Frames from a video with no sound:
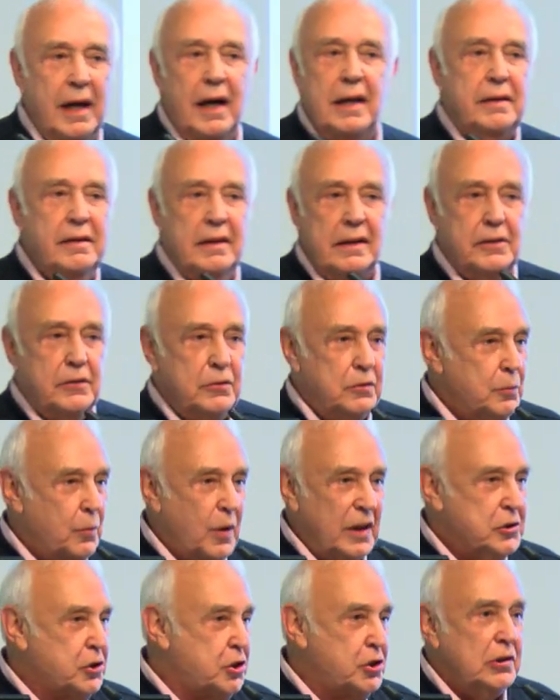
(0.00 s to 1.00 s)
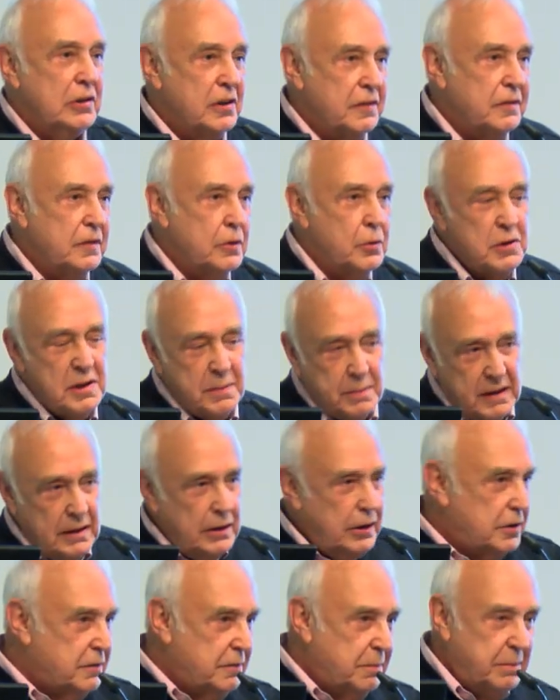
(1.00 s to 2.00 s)
I think one should, of course, but a
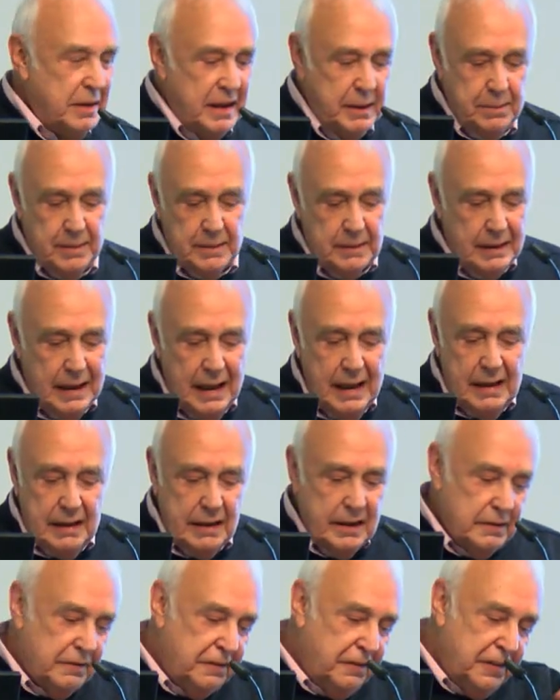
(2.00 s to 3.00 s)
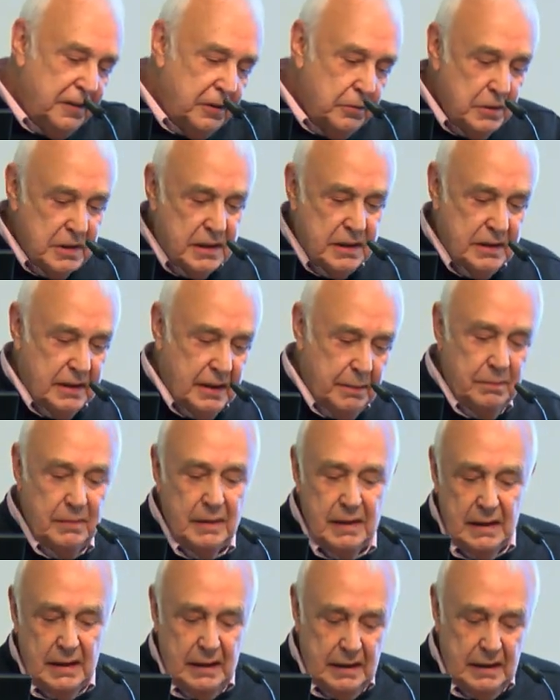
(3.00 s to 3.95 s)
lot of people confuse them,